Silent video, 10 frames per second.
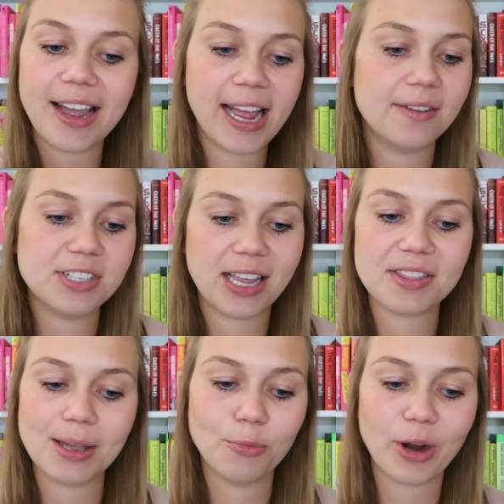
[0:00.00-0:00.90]
I have to
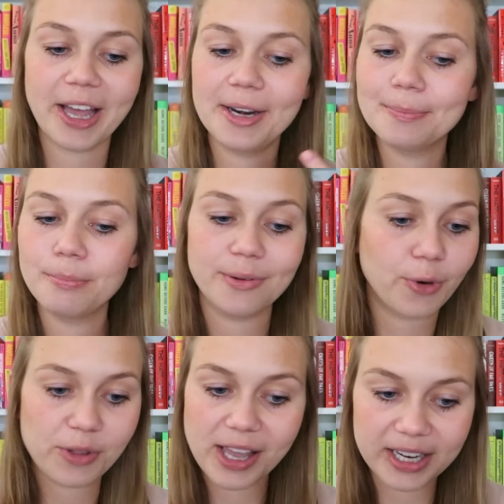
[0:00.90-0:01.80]
get them read
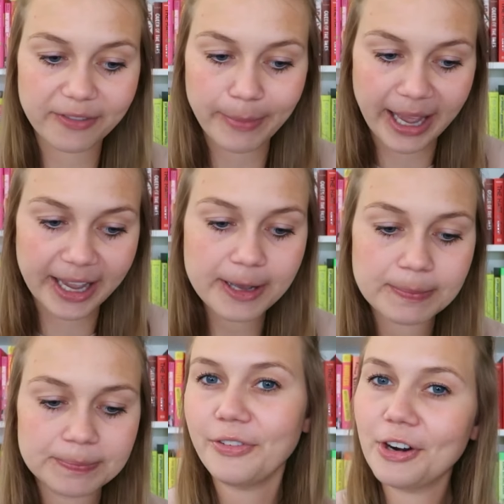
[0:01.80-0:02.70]
before the end of May,
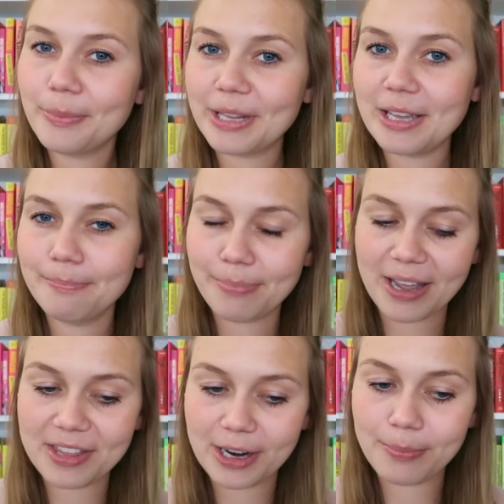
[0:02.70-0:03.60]
preferably
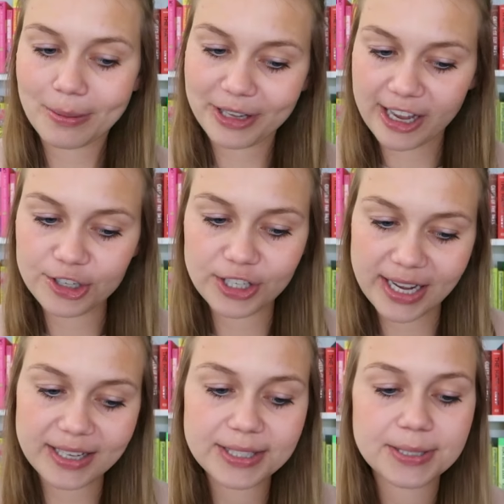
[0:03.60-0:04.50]
by their publication
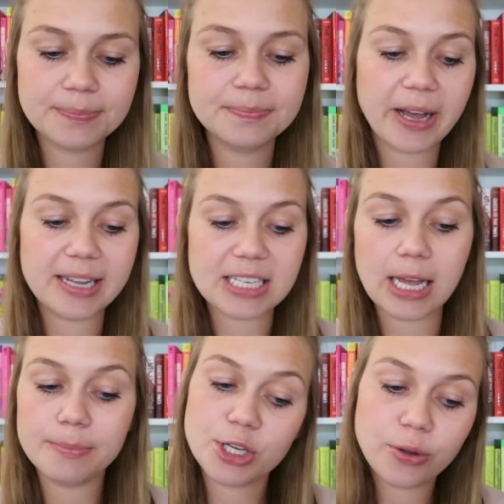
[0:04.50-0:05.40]
dates. But
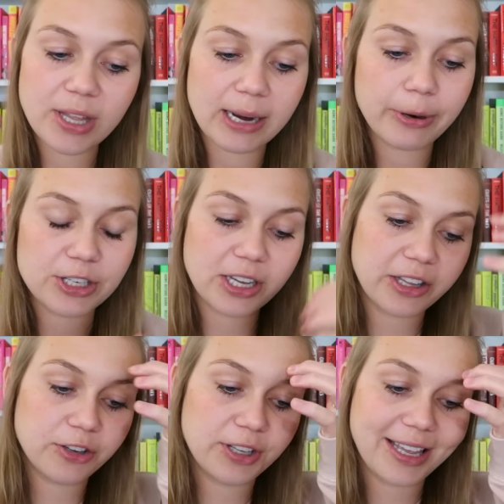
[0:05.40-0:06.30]
um, two that I'm
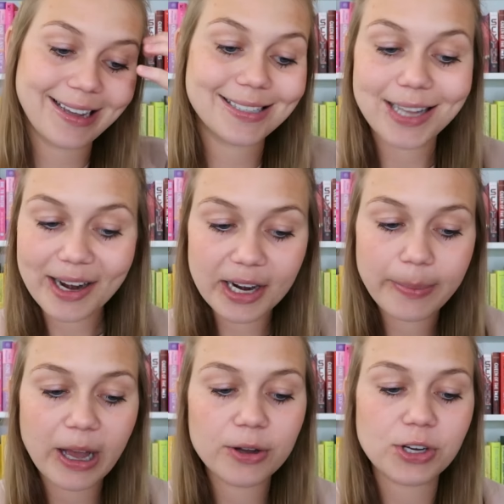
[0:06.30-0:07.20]
particularly excited
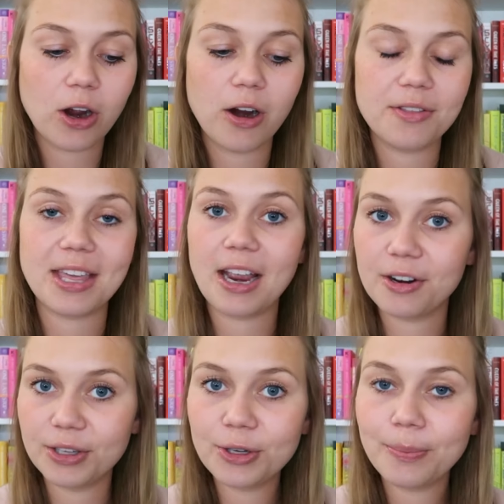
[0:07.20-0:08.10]
about are The
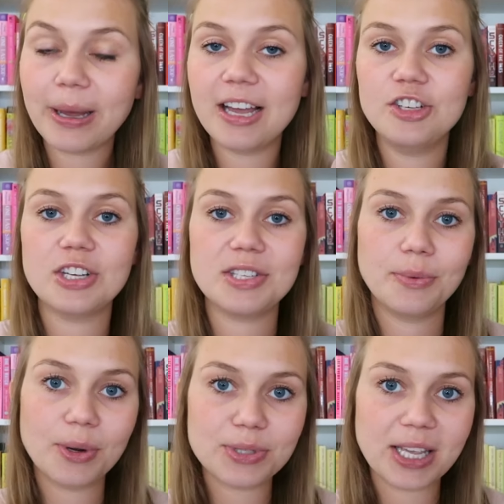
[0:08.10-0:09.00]
Heirloom by Jessie
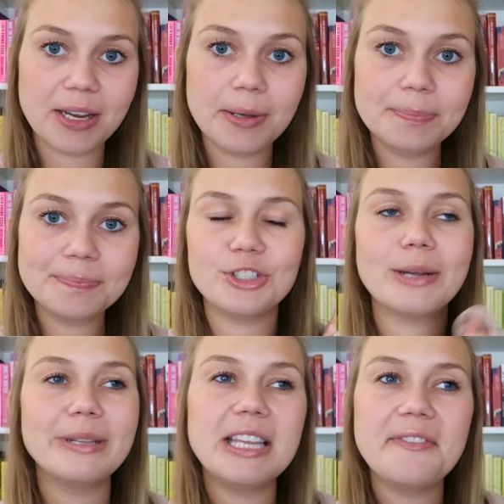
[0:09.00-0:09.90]
Rosen, which I
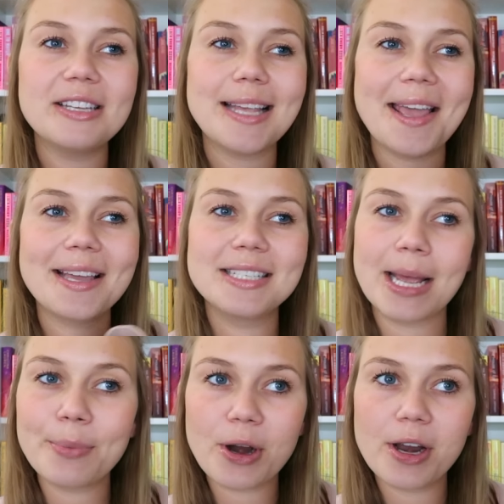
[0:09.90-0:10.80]
believe is a
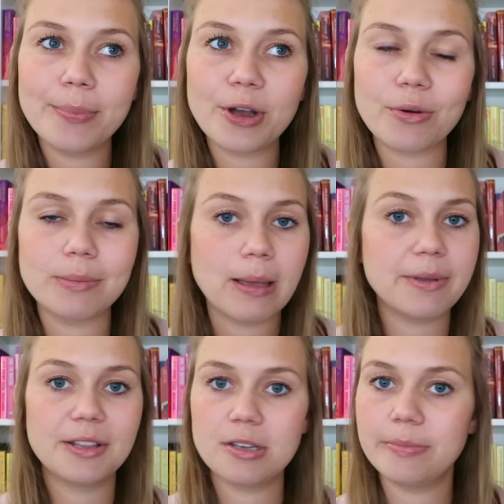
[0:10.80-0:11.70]
contemporary book with maybe
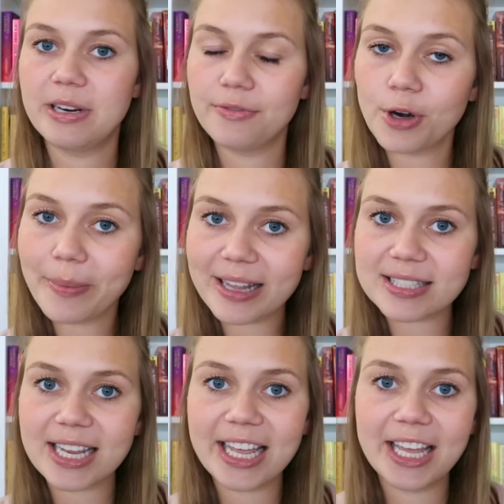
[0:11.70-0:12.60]
a little bit of
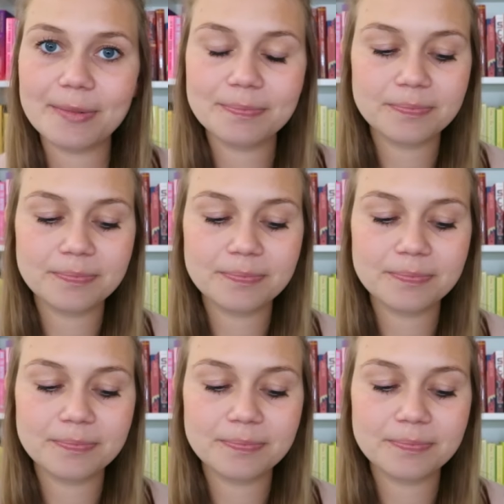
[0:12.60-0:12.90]
romance in it.